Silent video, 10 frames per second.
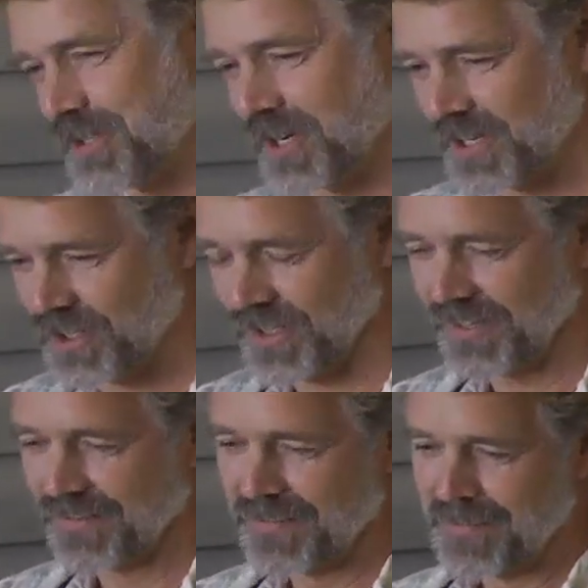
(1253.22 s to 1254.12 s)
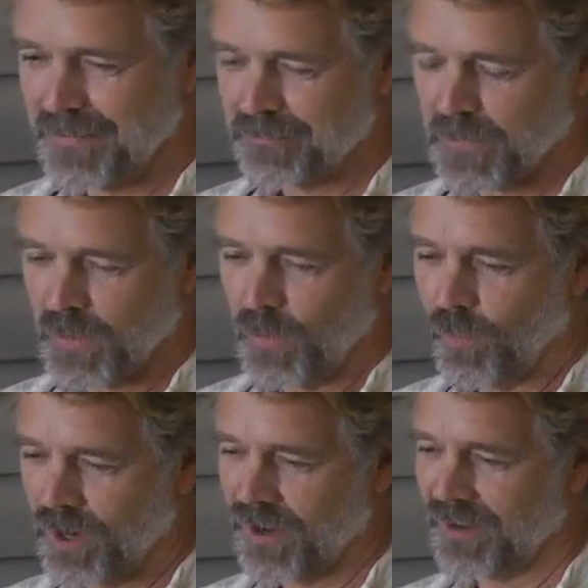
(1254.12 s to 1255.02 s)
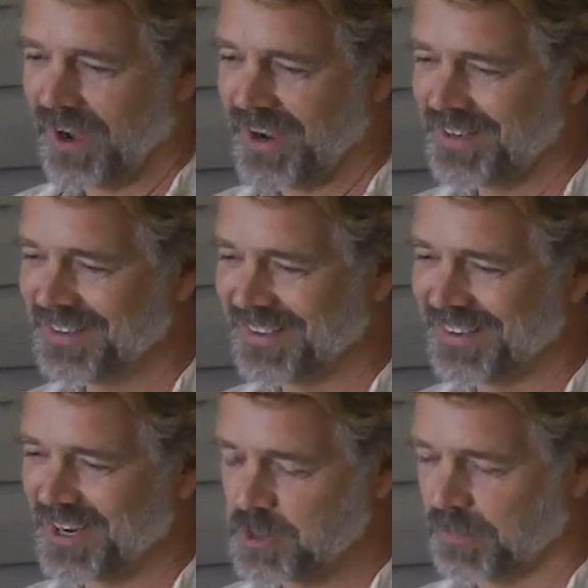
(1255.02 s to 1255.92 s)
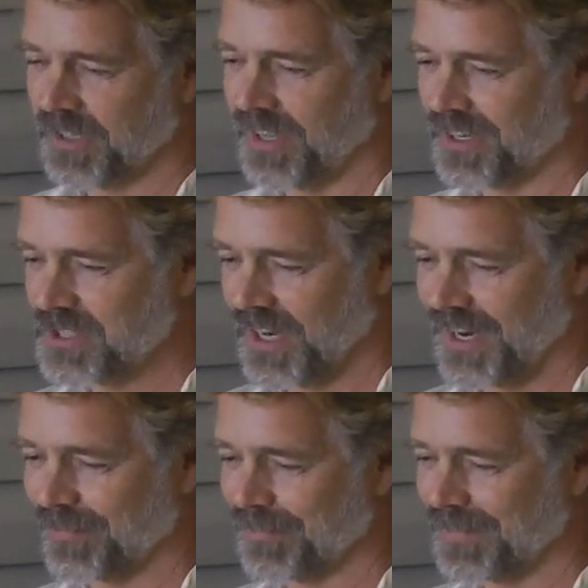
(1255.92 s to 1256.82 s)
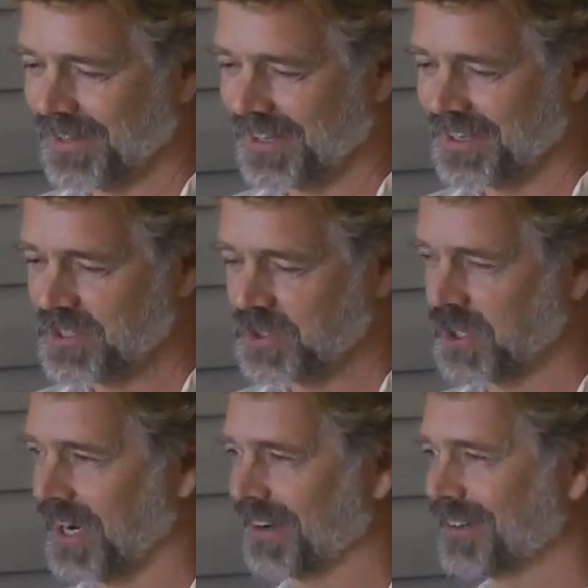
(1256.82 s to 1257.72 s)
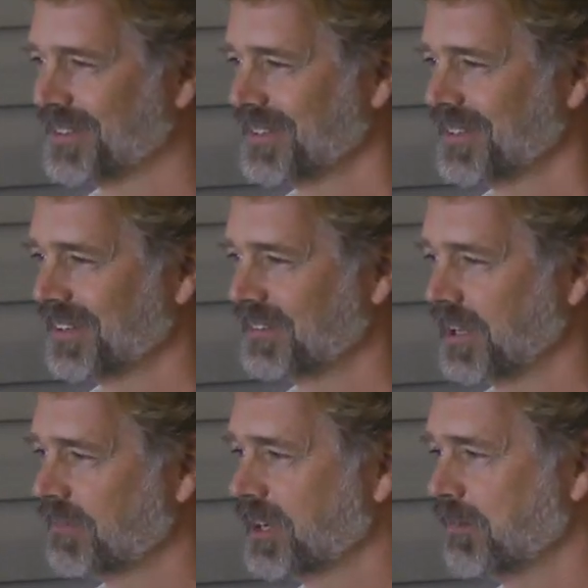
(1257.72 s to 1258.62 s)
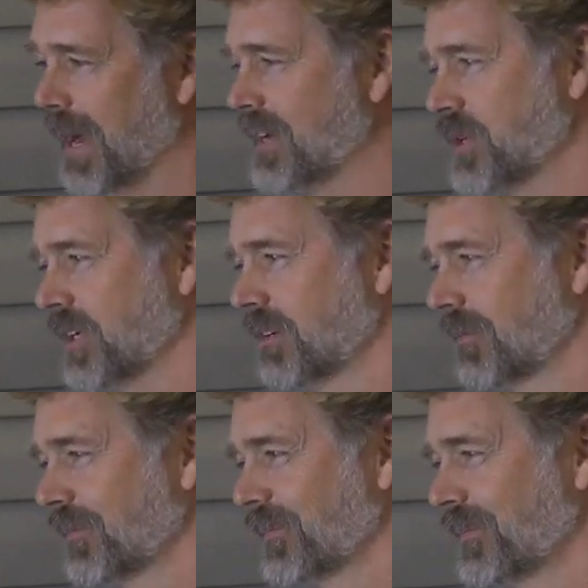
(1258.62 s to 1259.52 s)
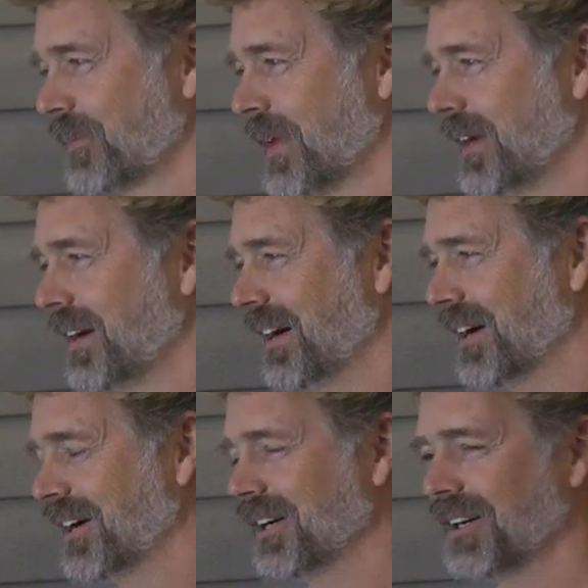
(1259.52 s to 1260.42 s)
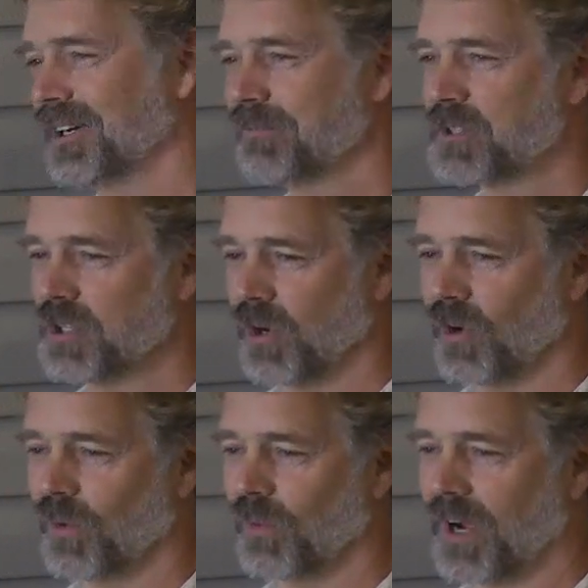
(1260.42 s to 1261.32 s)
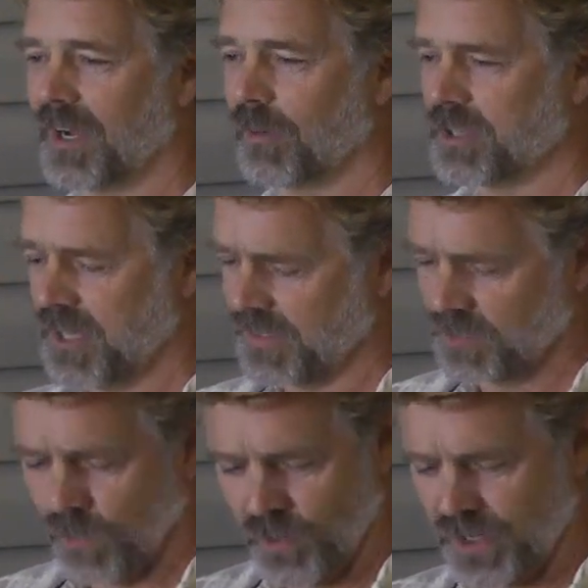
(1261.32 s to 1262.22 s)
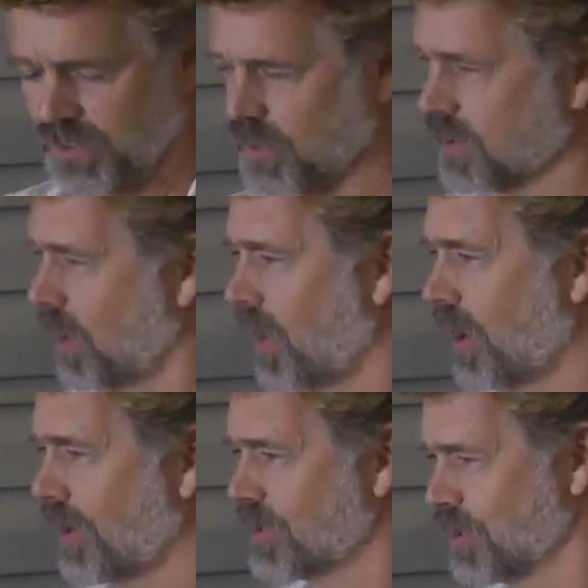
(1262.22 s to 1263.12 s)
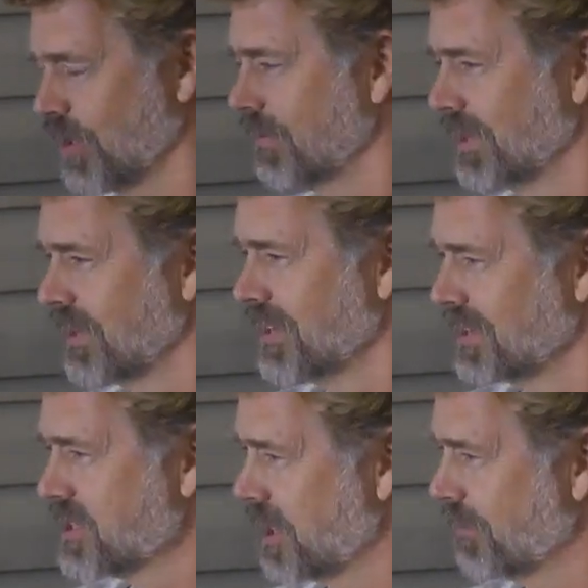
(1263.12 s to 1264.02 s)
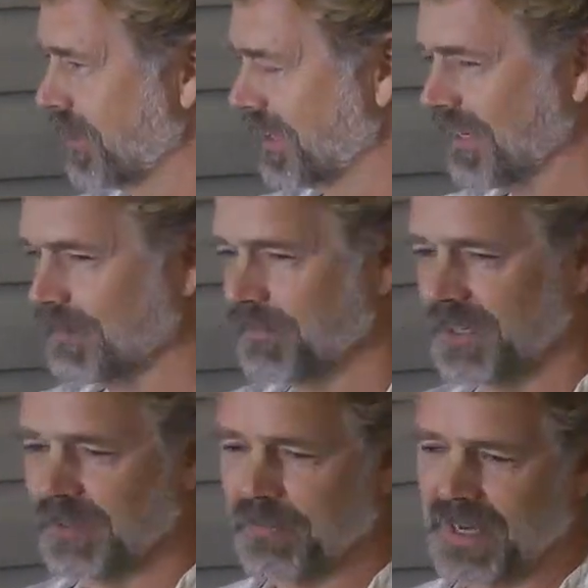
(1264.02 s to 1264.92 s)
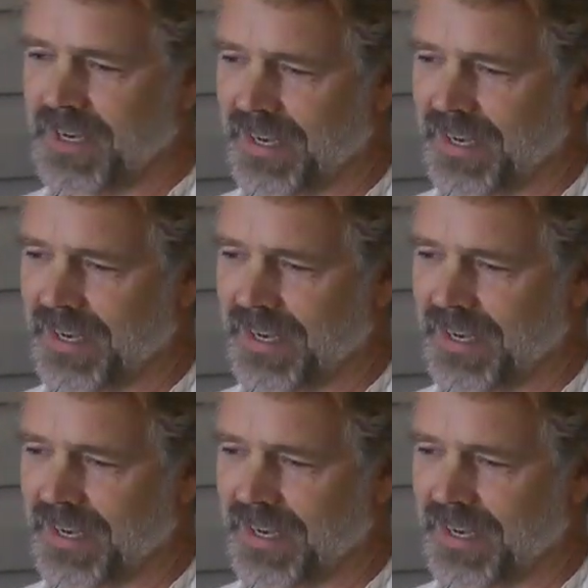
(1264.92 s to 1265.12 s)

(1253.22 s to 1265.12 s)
a magician. Well, I spent a lot of time as a child loving magic. So I always had coins or cards or something in my